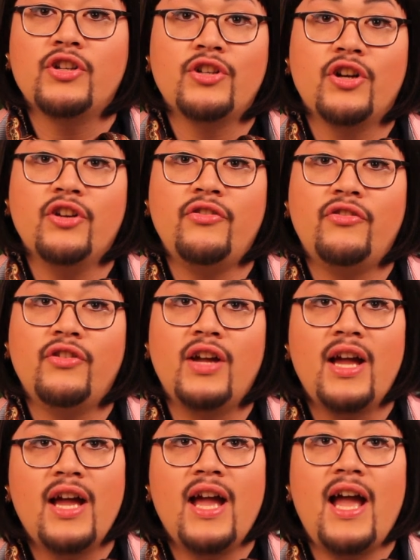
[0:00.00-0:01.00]
turf,
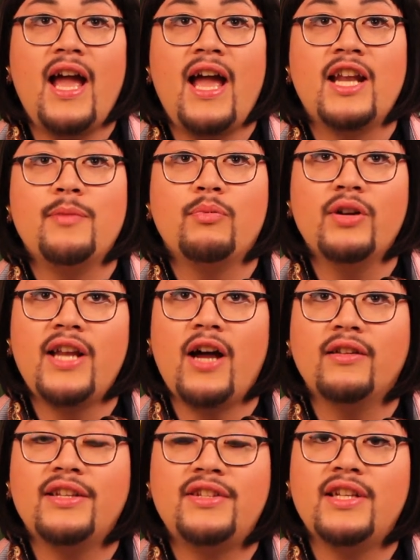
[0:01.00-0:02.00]
and a
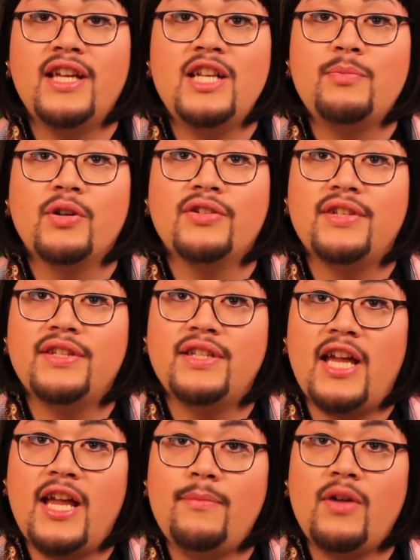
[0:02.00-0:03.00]
printout listing each
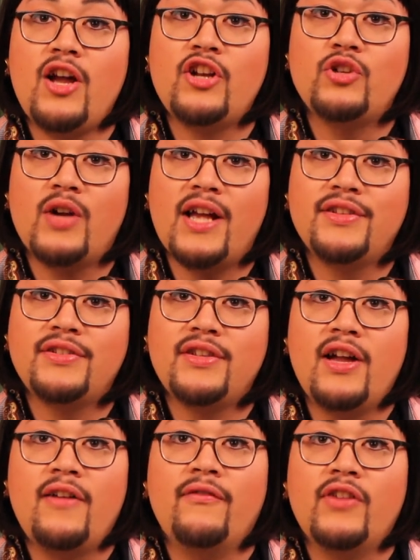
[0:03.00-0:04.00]
person's name, address,
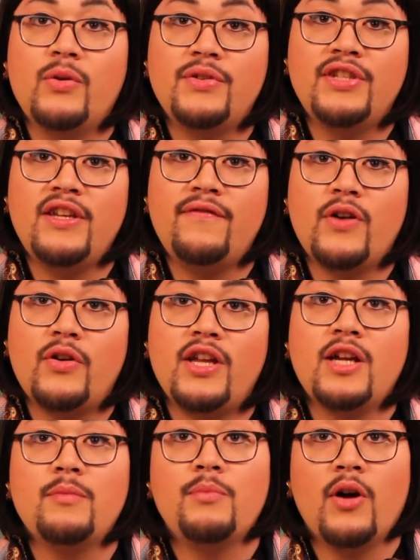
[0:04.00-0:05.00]
frequency of voting,
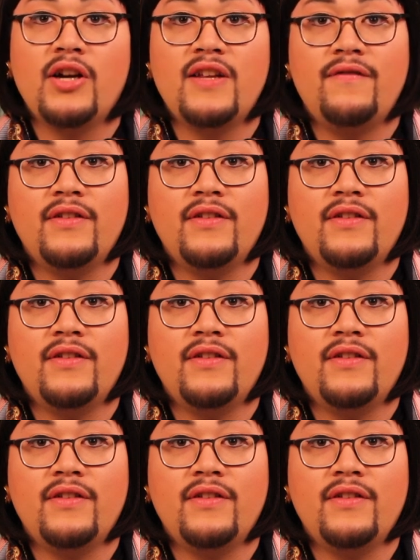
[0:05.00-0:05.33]
party